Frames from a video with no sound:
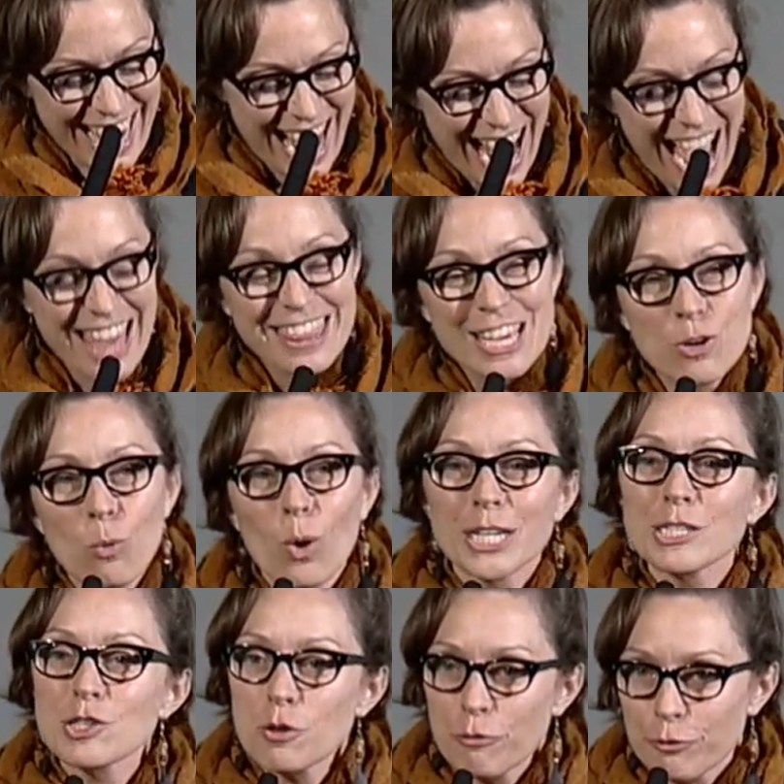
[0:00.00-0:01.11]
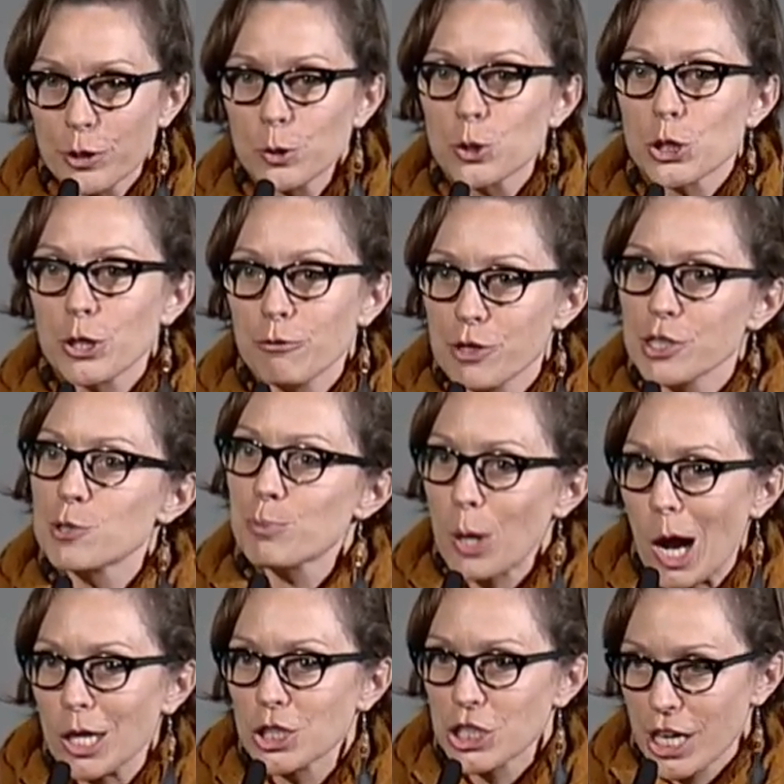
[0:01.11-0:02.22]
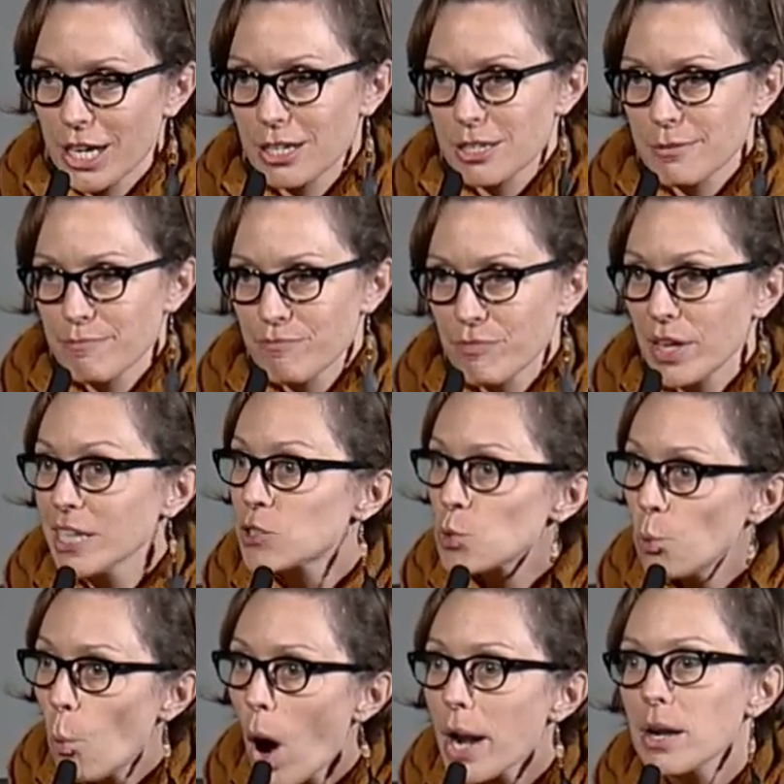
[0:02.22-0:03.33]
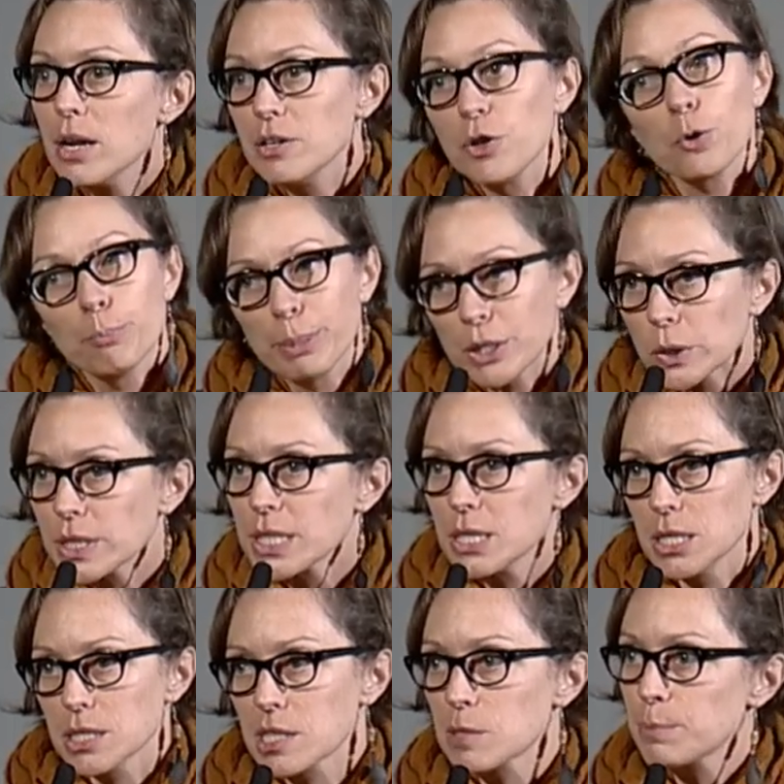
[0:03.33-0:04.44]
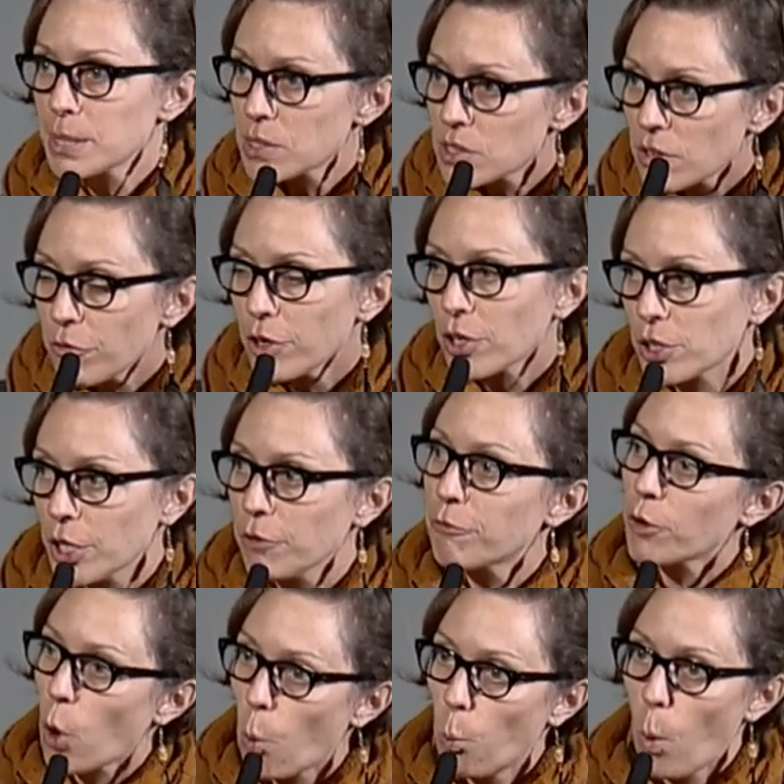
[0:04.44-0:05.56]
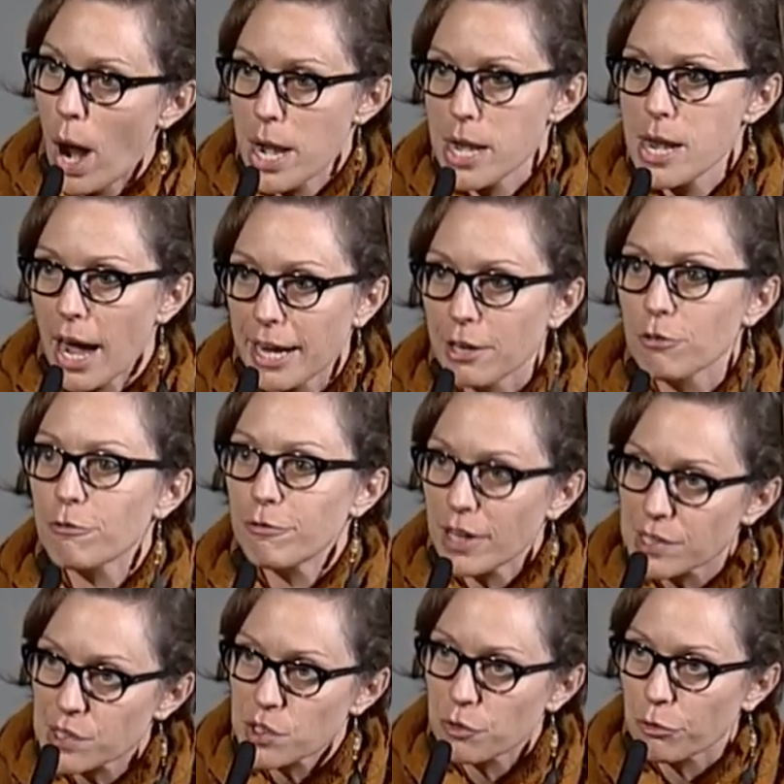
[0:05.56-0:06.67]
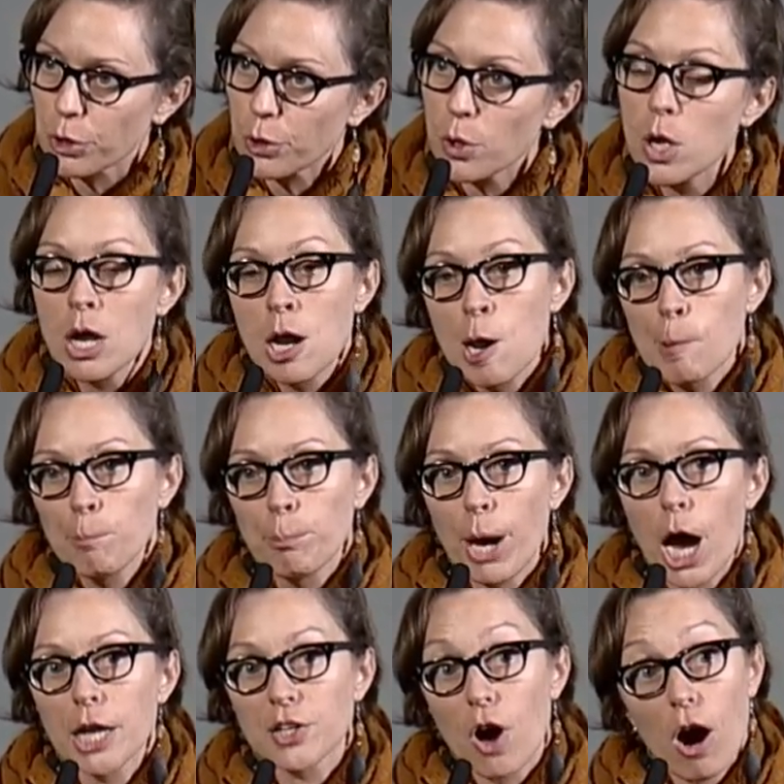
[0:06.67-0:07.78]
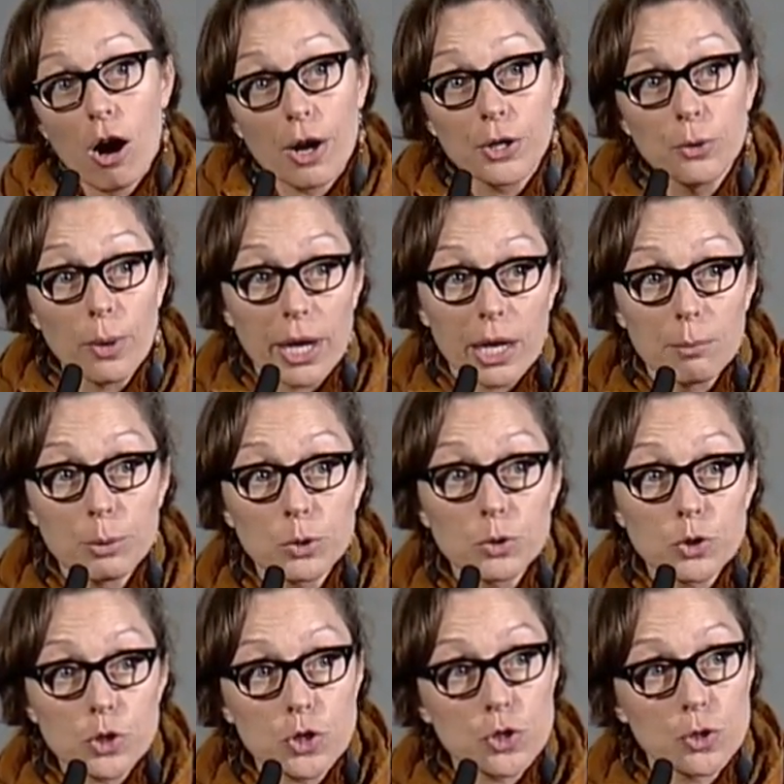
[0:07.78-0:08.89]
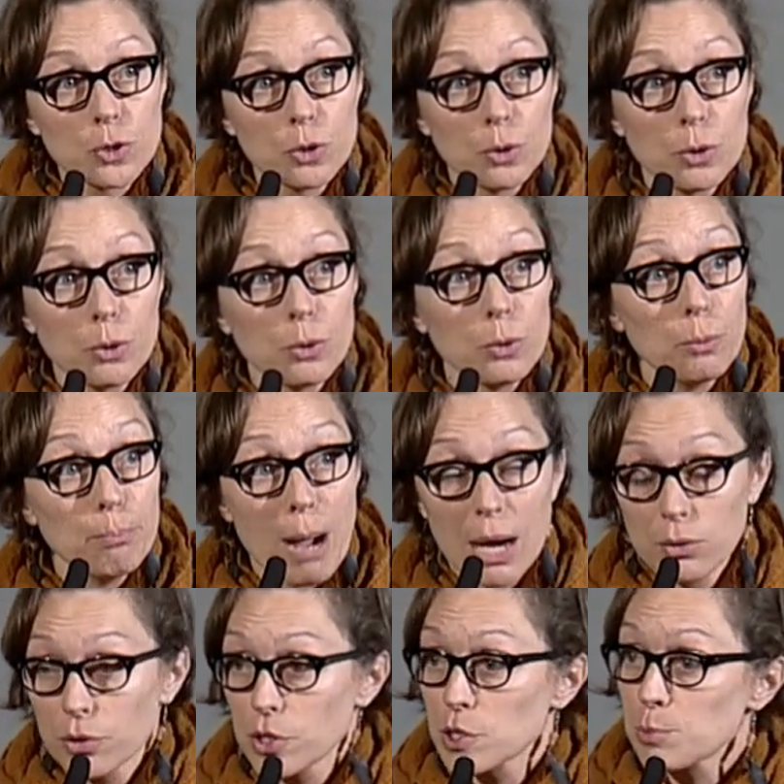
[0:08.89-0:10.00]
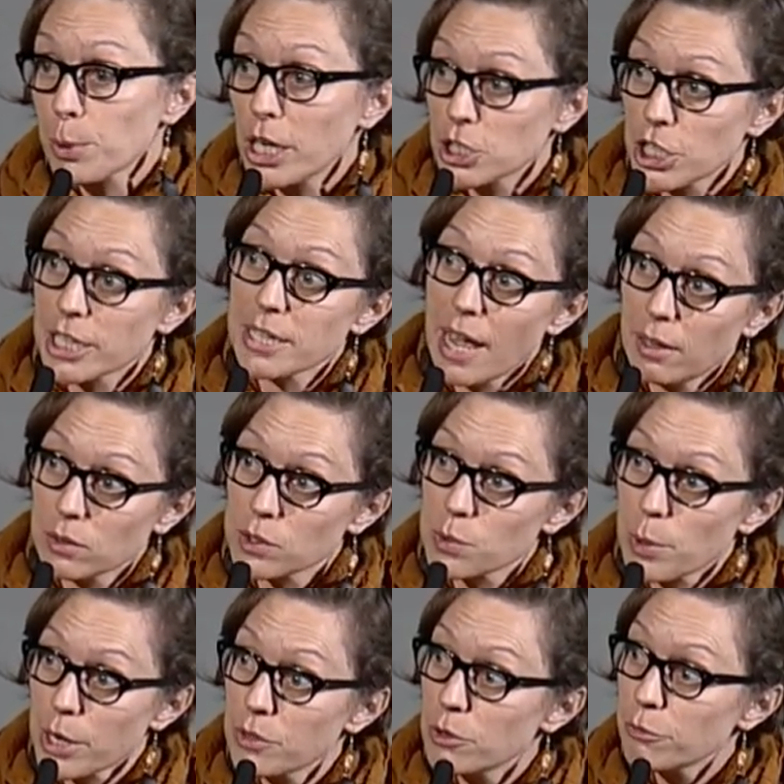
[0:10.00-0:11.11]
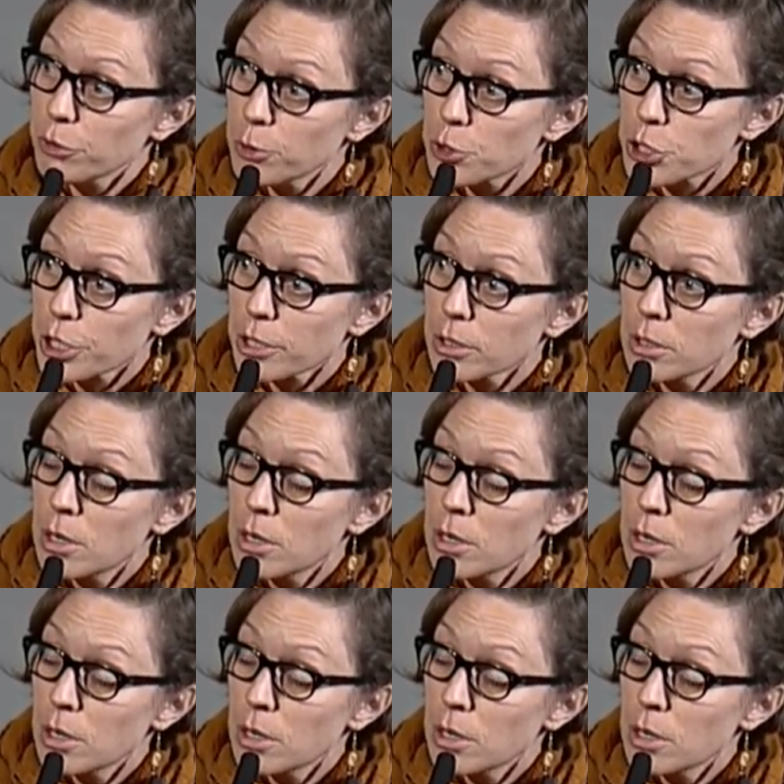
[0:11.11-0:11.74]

And then what is the future of this project? It's one, you're building this specifically for a one-night festival, but are you able to mount this project elsewhere in the future?